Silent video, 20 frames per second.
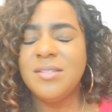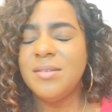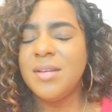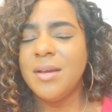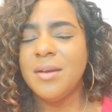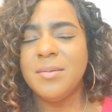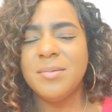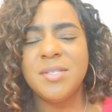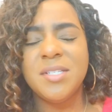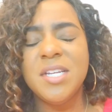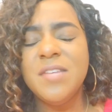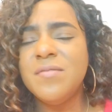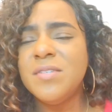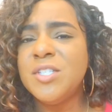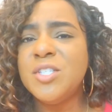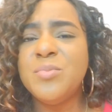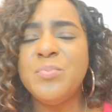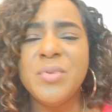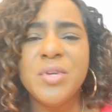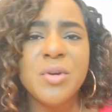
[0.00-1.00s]
Steven
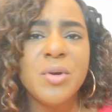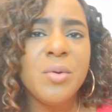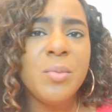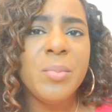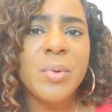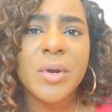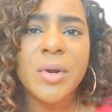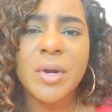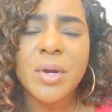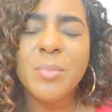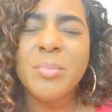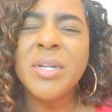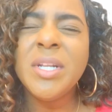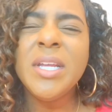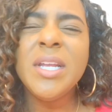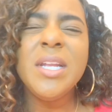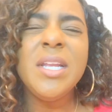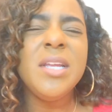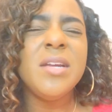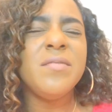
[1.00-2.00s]
Spielberg,
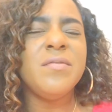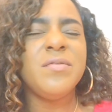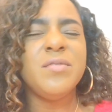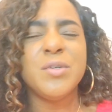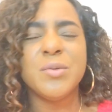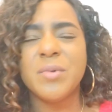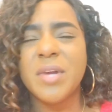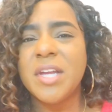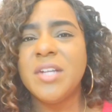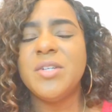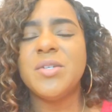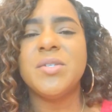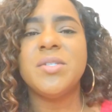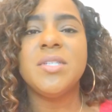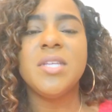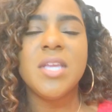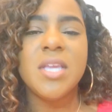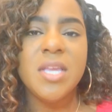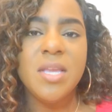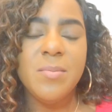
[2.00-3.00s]
plenty of directors
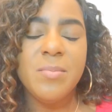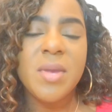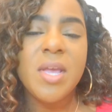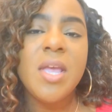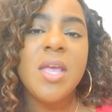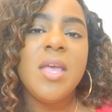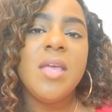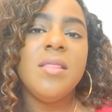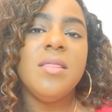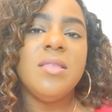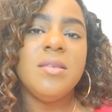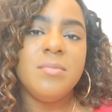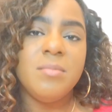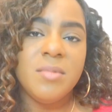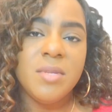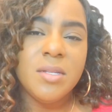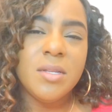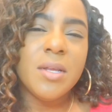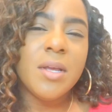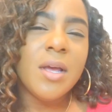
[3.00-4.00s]
keep
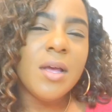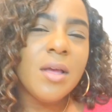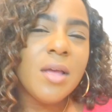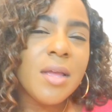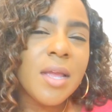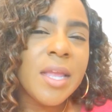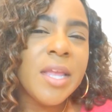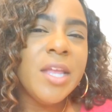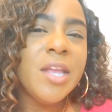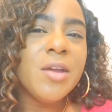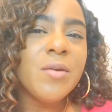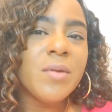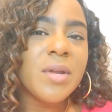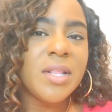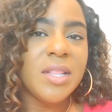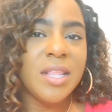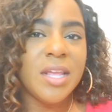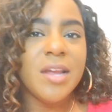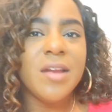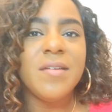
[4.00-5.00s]
here
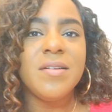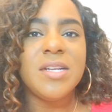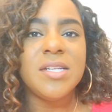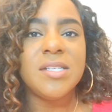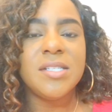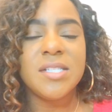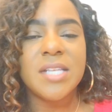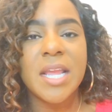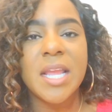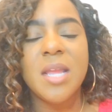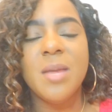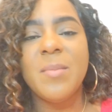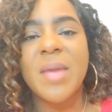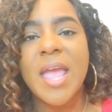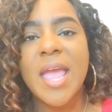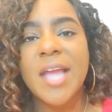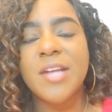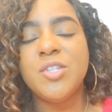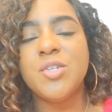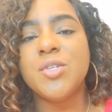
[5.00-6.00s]
and there the same
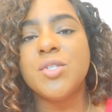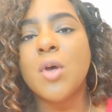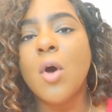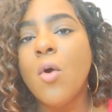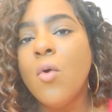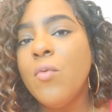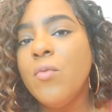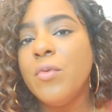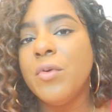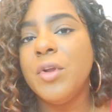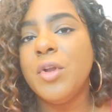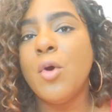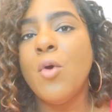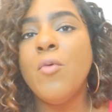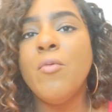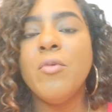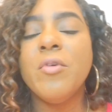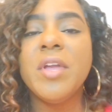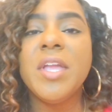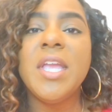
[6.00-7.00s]
actors over and
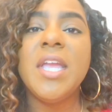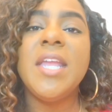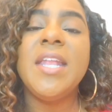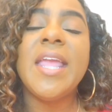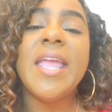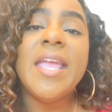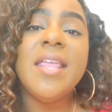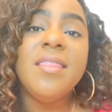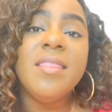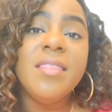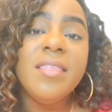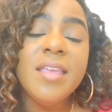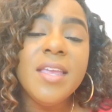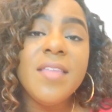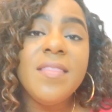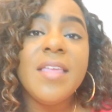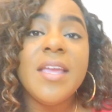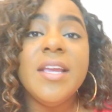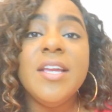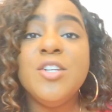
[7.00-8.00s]
over again, and
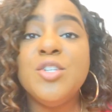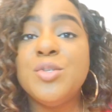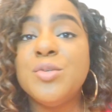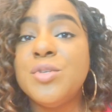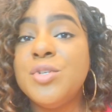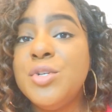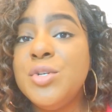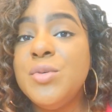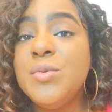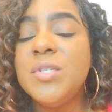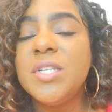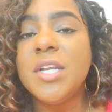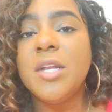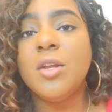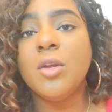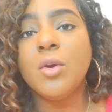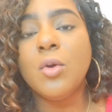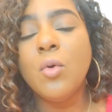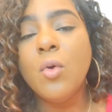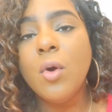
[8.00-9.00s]
then they introduce and
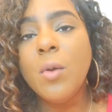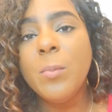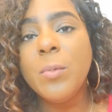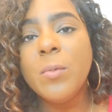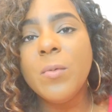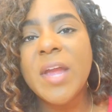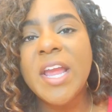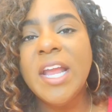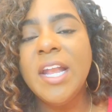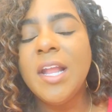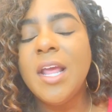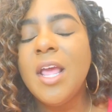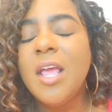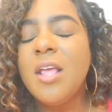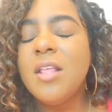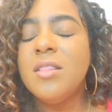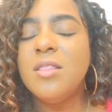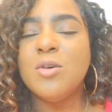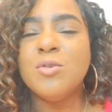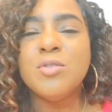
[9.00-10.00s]
incorporate
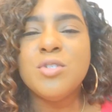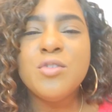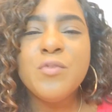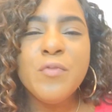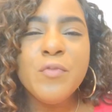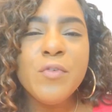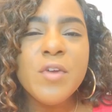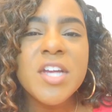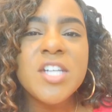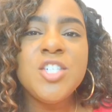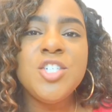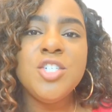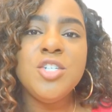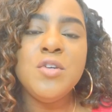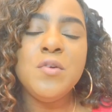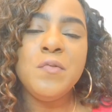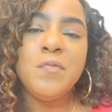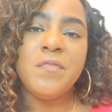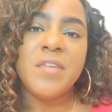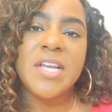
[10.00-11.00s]
those fresh
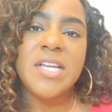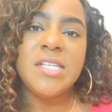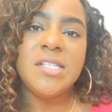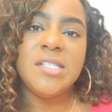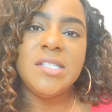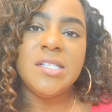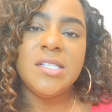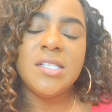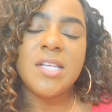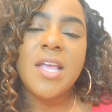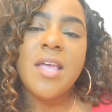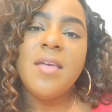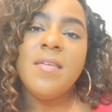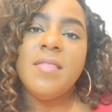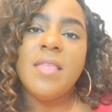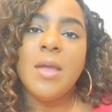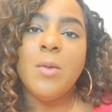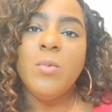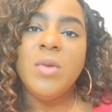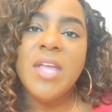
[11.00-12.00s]
new faces
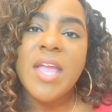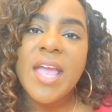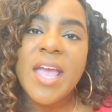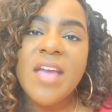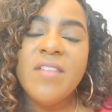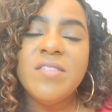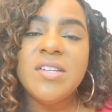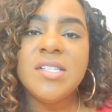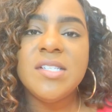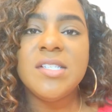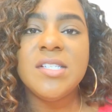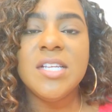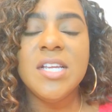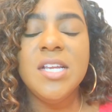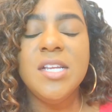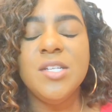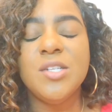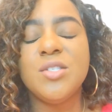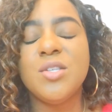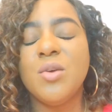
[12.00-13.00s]
that we haven't
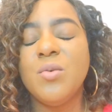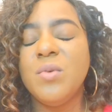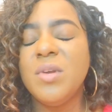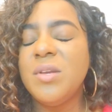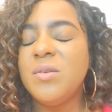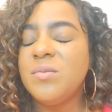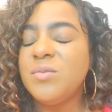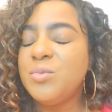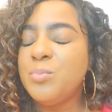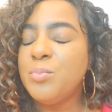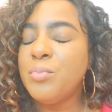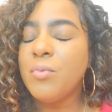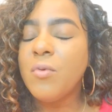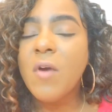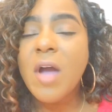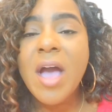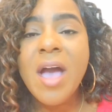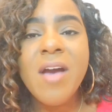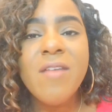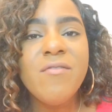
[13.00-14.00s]
seen. So
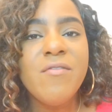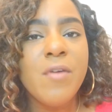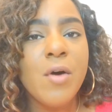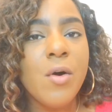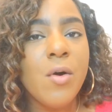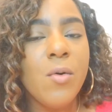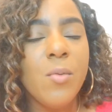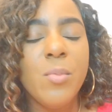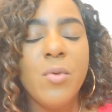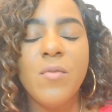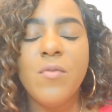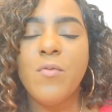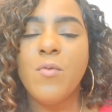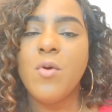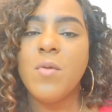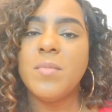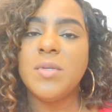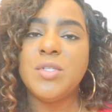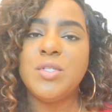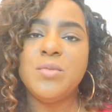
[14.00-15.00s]
bravo
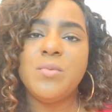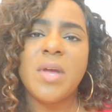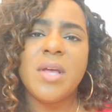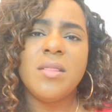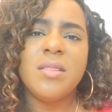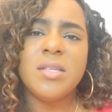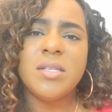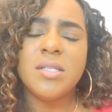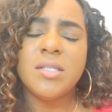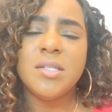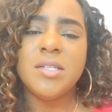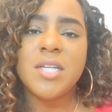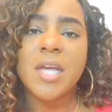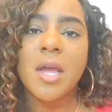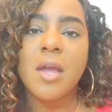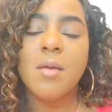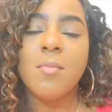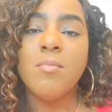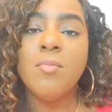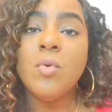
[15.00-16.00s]
performance throughout this
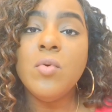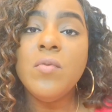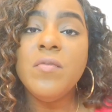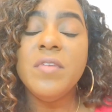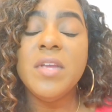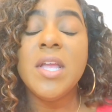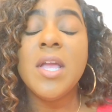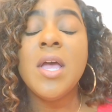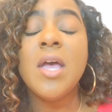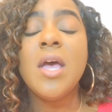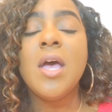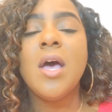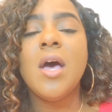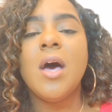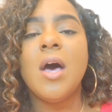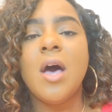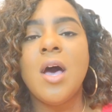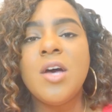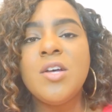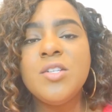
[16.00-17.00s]
entire movie.
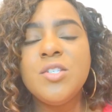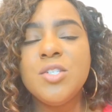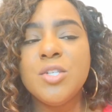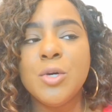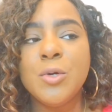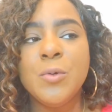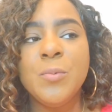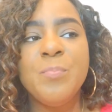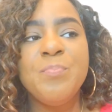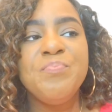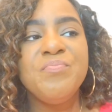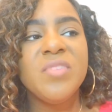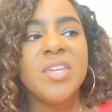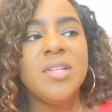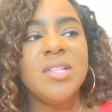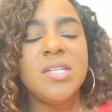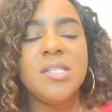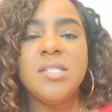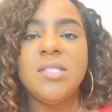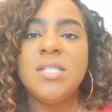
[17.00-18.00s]
Also,
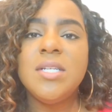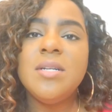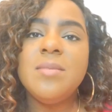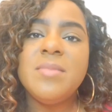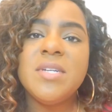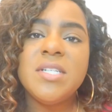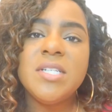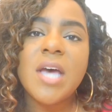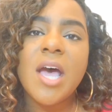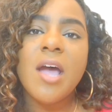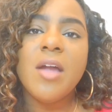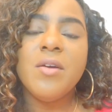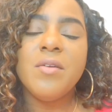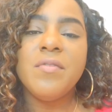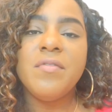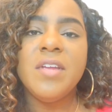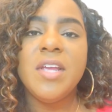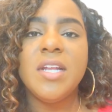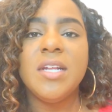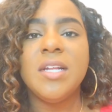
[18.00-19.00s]
the
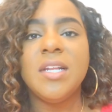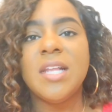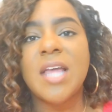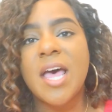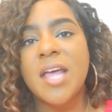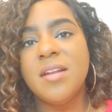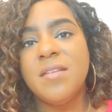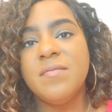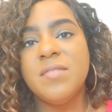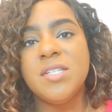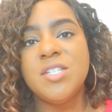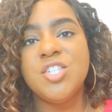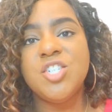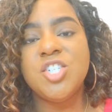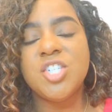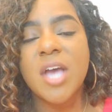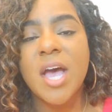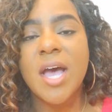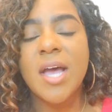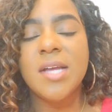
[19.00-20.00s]
cinematography and a lot of the
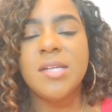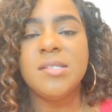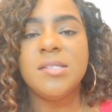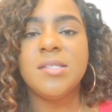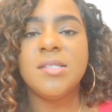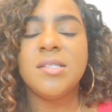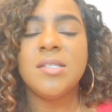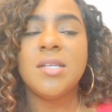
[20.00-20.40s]
shots